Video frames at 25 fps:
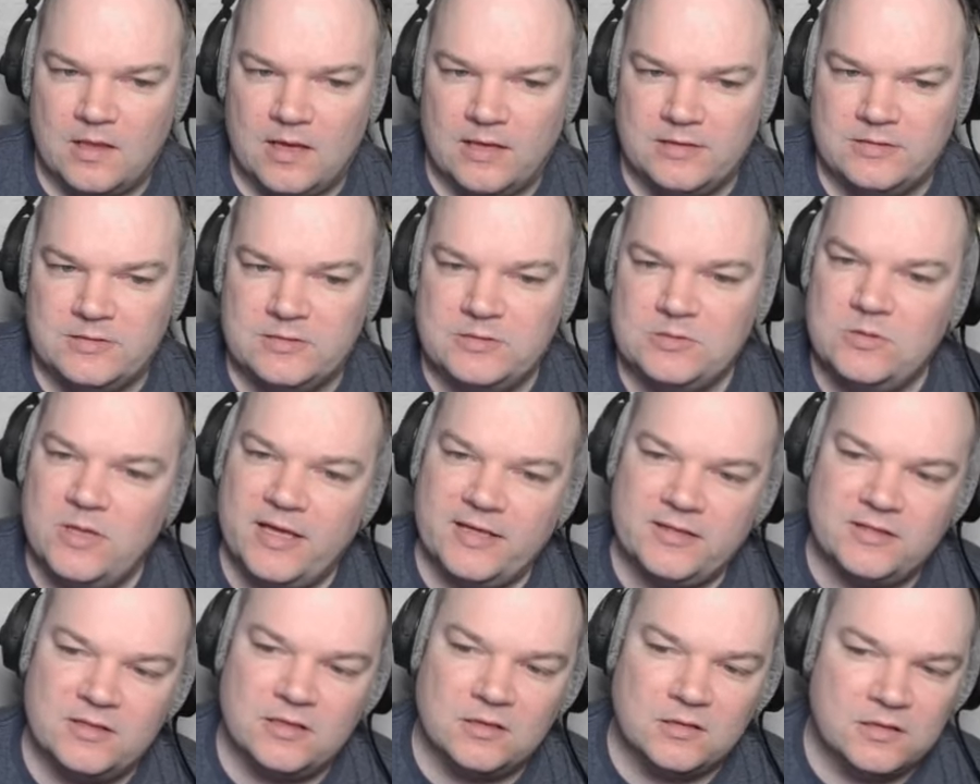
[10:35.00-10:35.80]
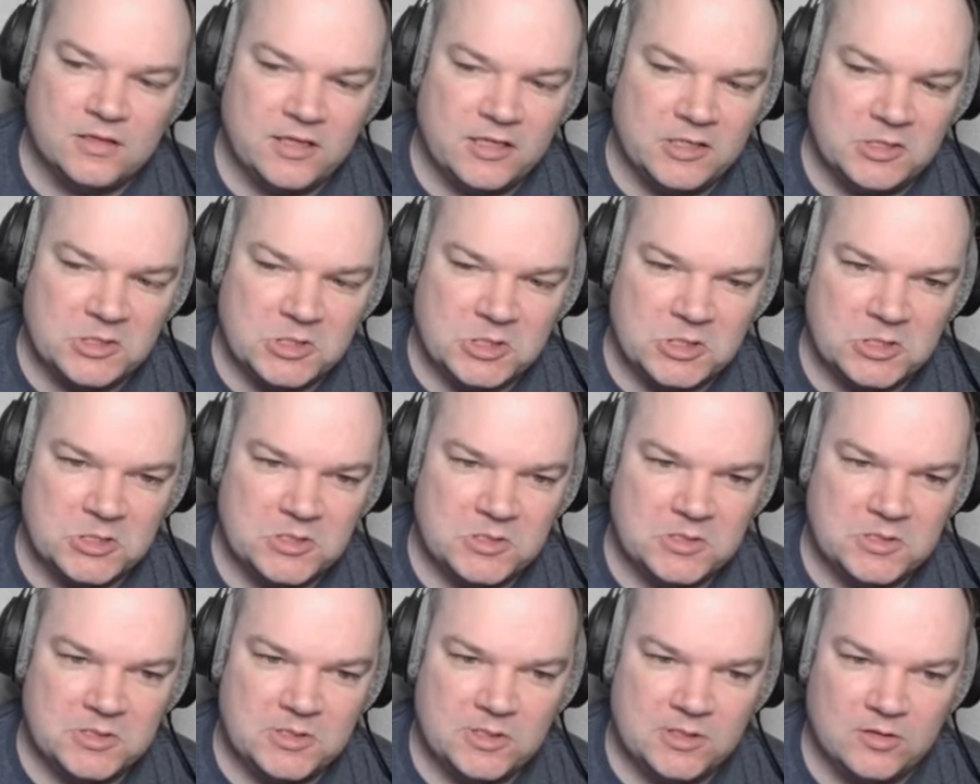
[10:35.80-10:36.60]
I do like the leech
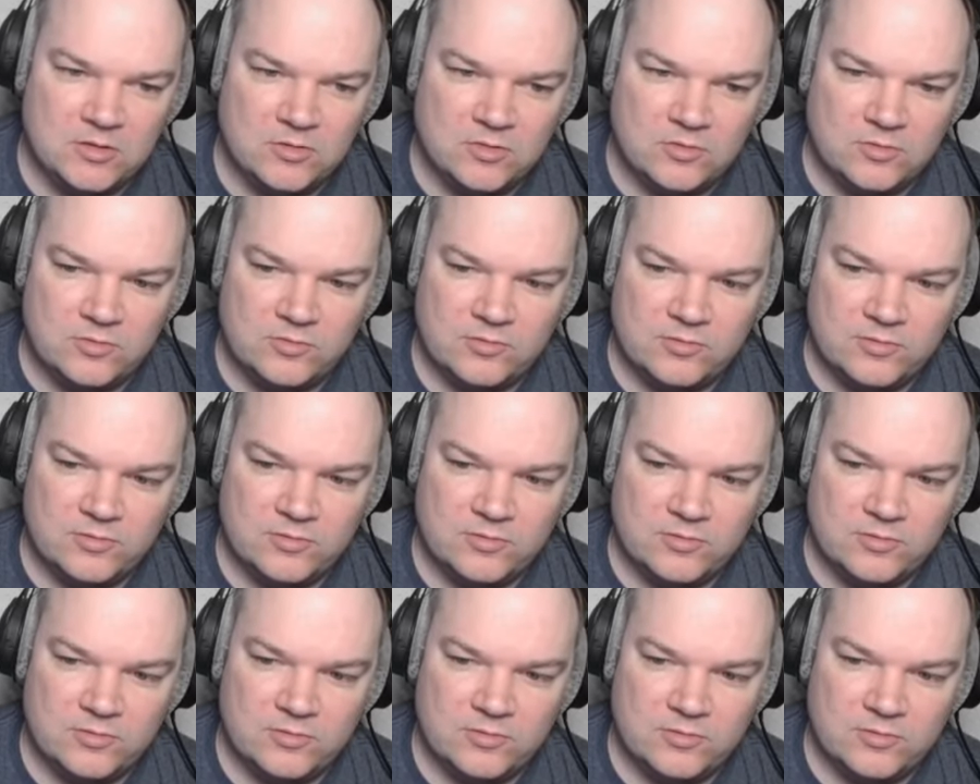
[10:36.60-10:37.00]
too.